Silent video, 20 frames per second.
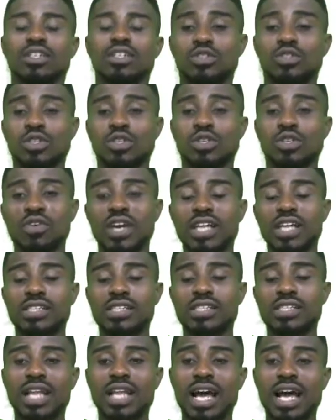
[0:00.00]
Do not forget
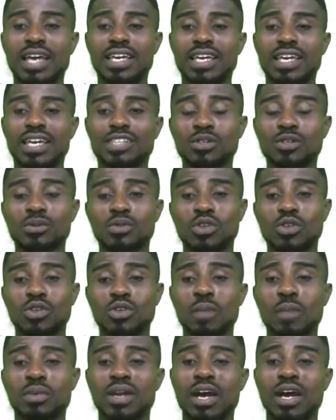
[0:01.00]
to like and
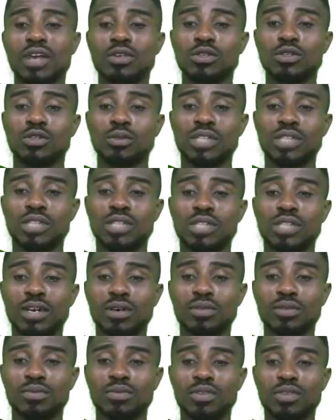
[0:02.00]
subscribe on our YouTube
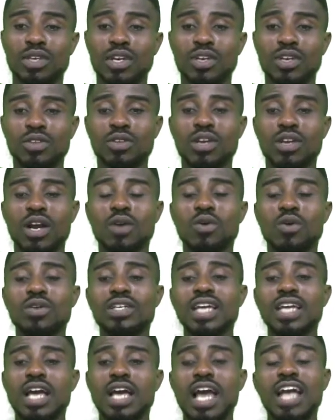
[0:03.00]
channel. You can go
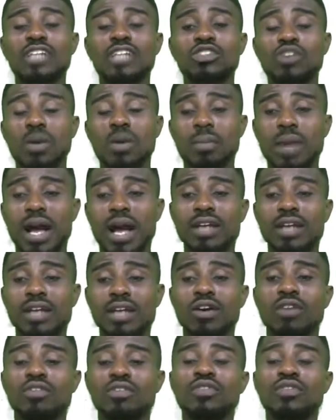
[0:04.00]
the extra
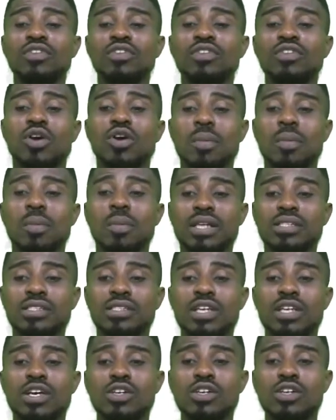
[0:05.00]
mile of leaving a comment
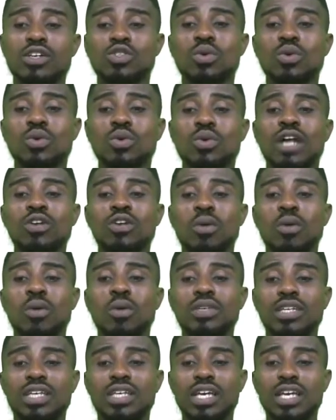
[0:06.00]
so we can
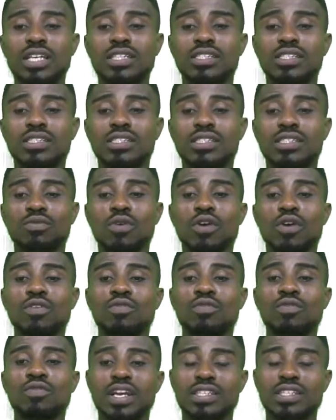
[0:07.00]
communicate for
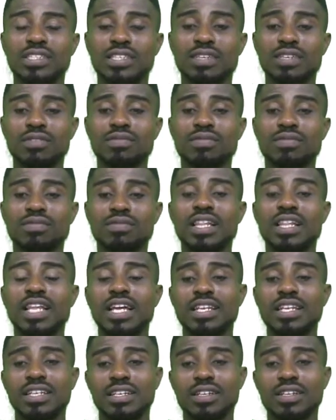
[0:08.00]
effective
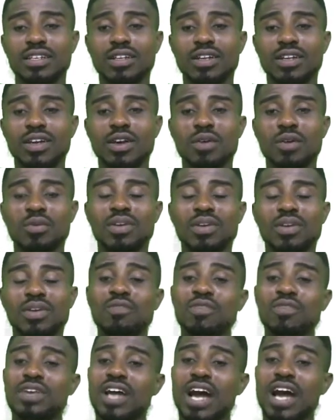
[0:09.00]
learning.
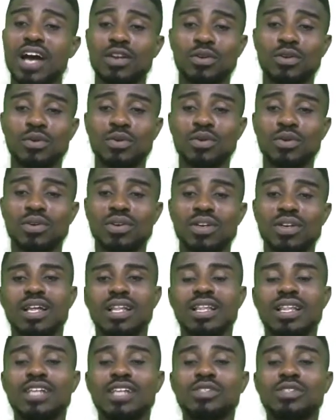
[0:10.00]
Without further ado,
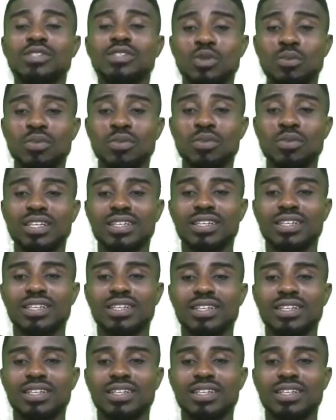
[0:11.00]
let's zoom in.